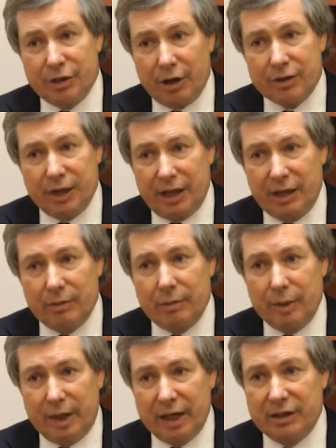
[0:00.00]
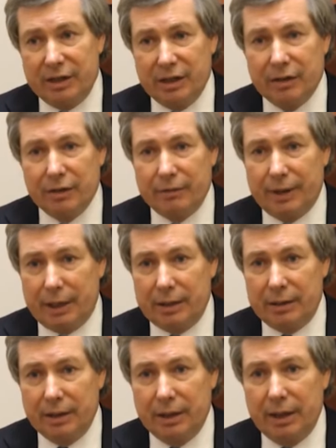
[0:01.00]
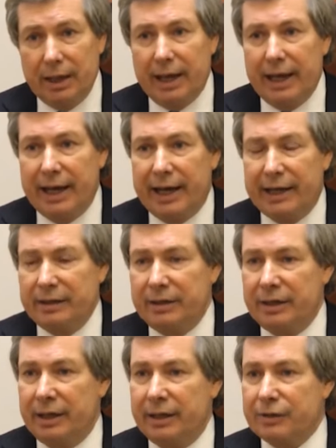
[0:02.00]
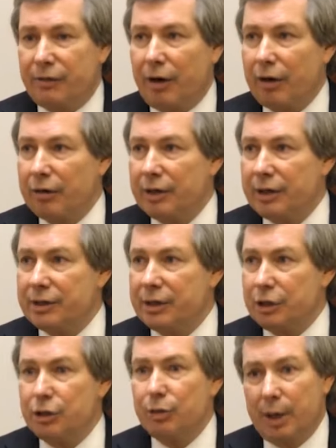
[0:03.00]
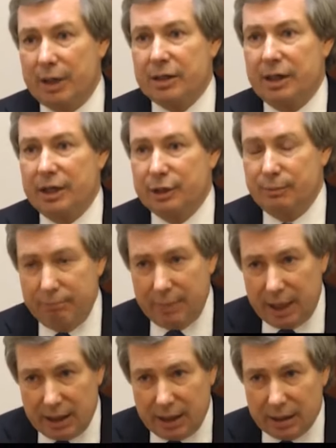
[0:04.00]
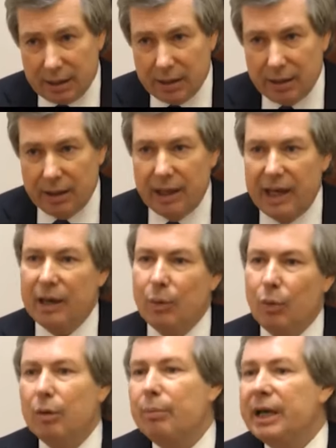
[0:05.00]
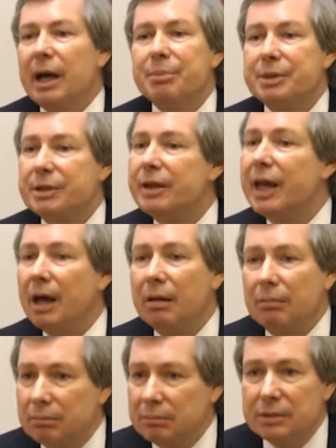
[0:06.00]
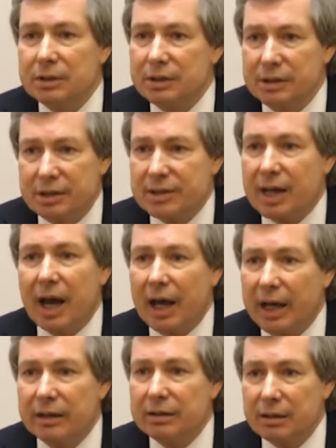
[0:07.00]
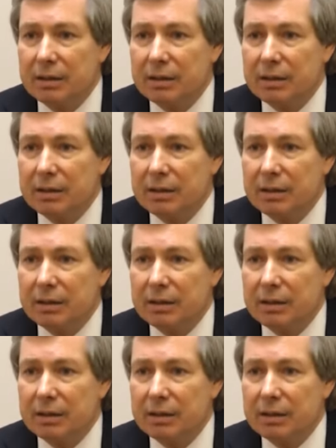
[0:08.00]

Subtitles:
Sargsyan when we get to Yerevan. And as far as the two presidents meeting, it will be up to them to decide